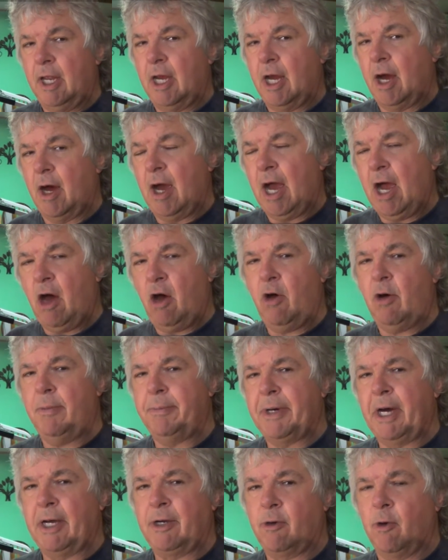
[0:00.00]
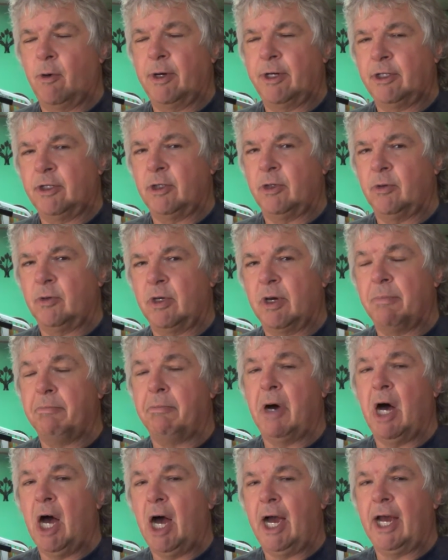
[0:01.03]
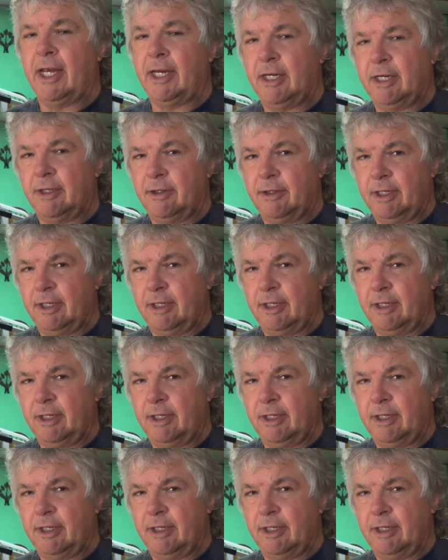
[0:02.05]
How am I going to combine